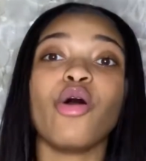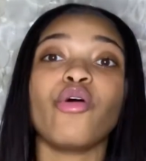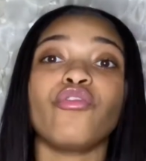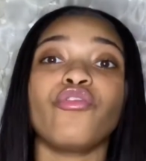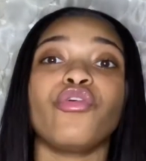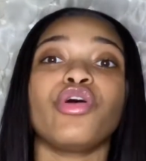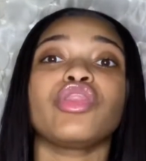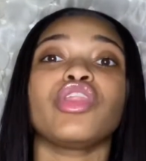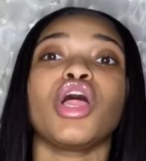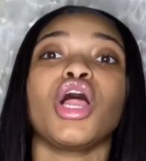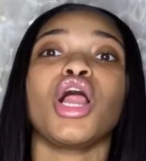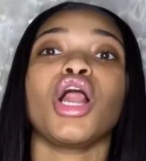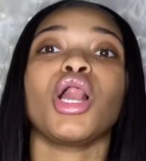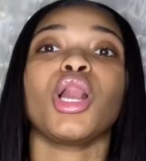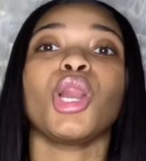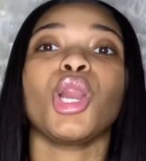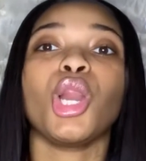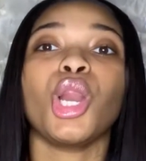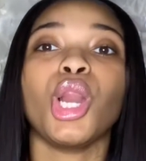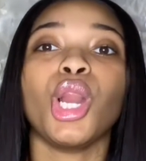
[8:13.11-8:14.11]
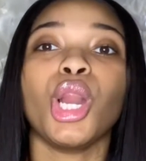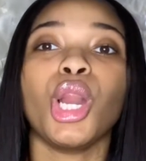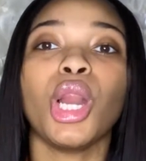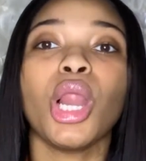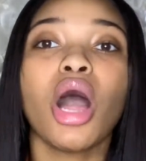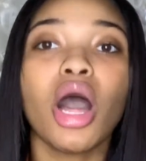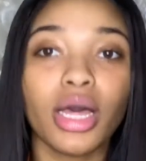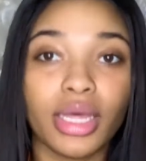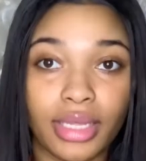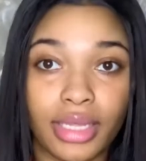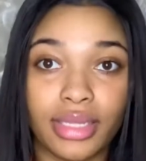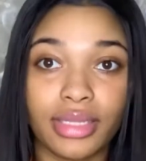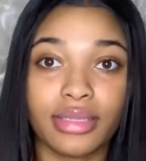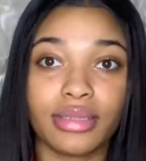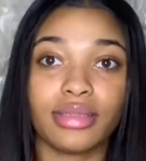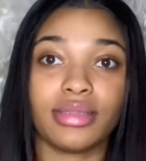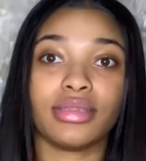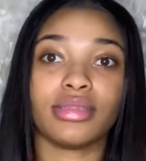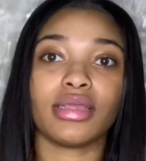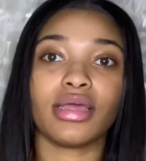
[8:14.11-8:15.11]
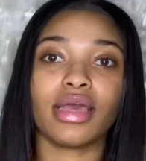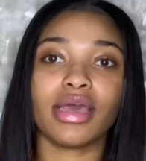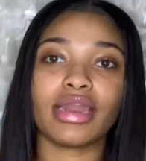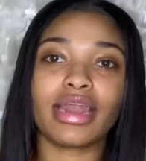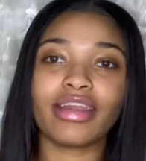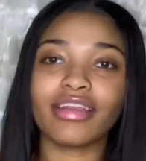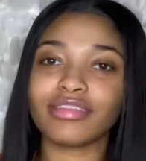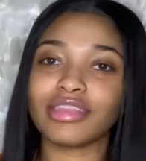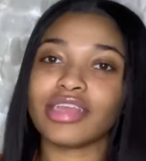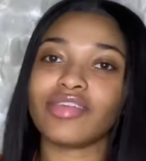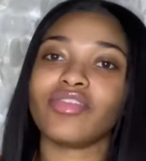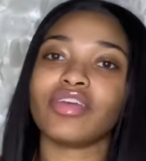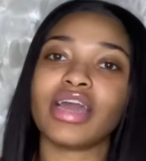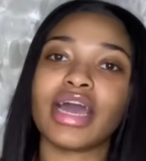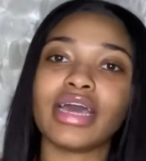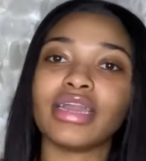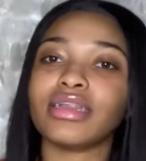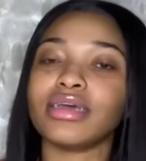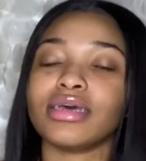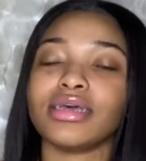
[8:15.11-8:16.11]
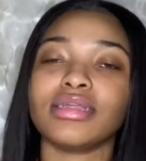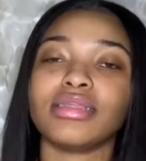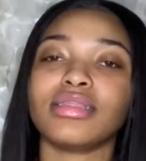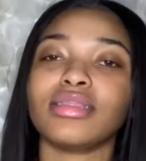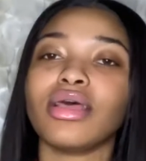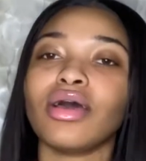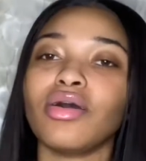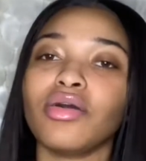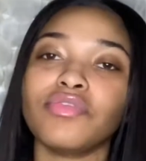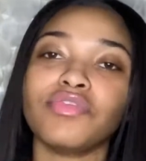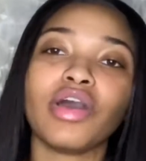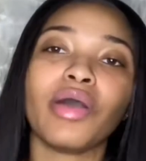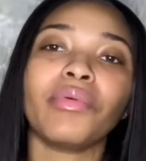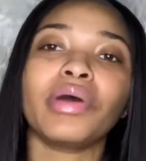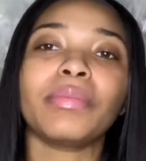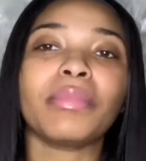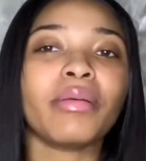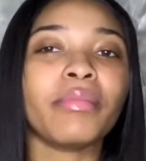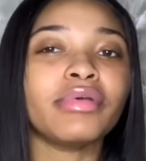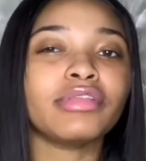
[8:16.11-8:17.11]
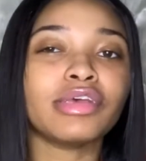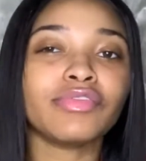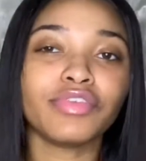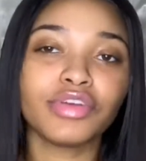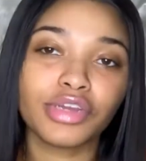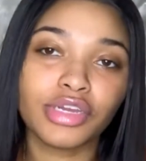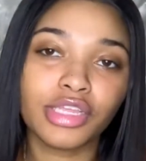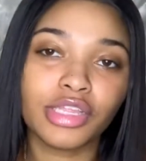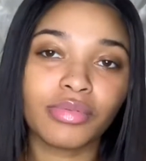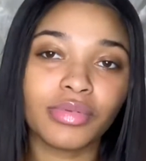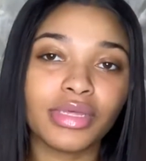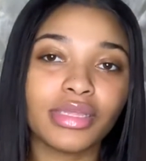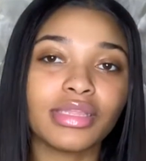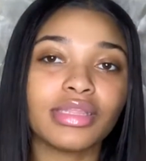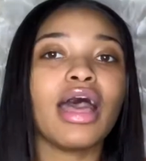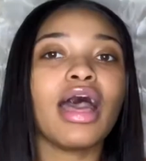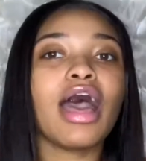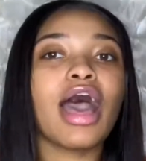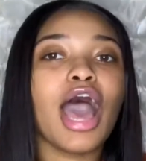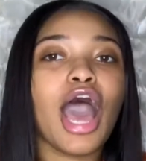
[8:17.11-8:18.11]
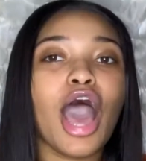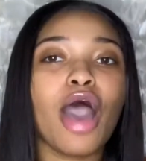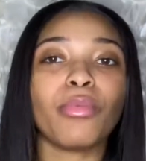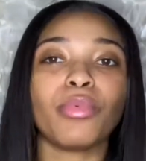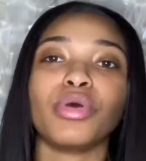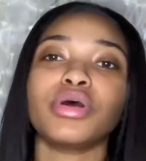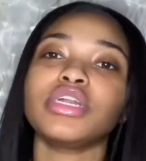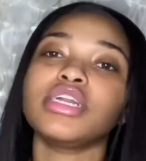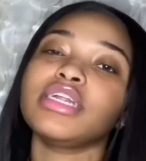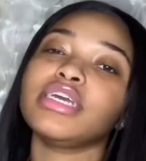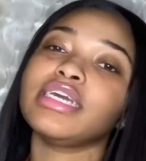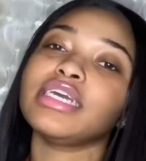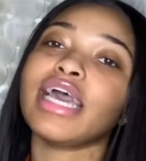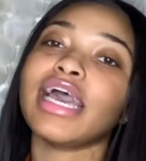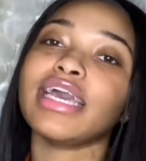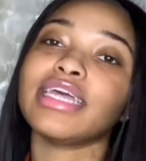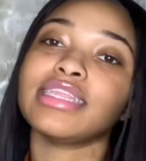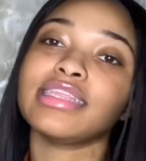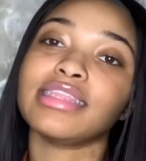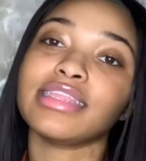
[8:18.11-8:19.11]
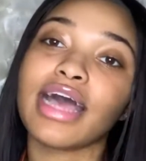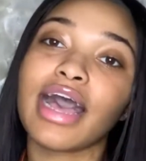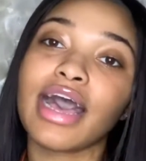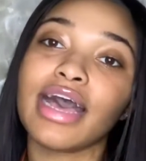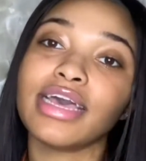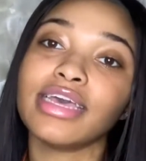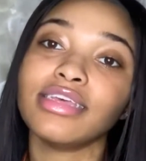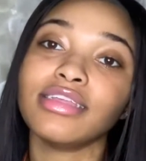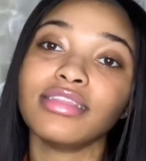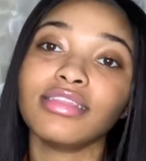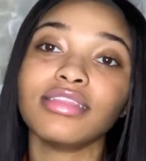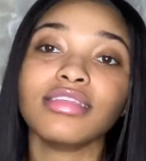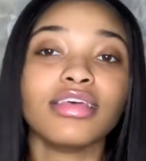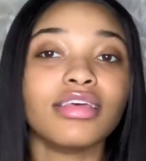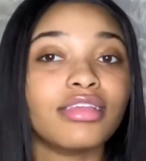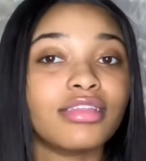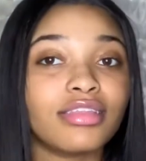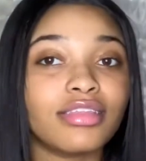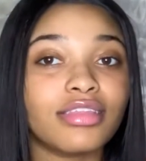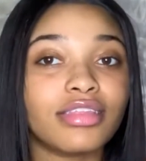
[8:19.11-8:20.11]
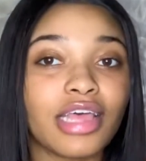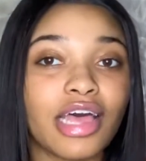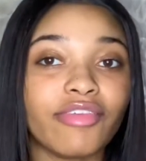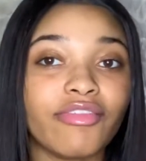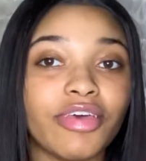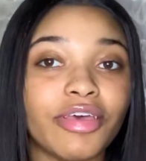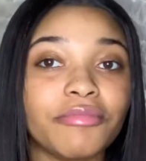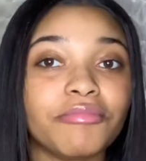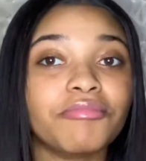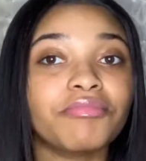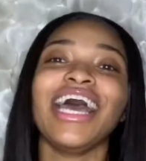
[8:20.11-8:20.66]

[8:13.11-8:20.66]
For the longest. And I just never got none. So if y'all want to buy me some for Christmas, I want to need a size 7.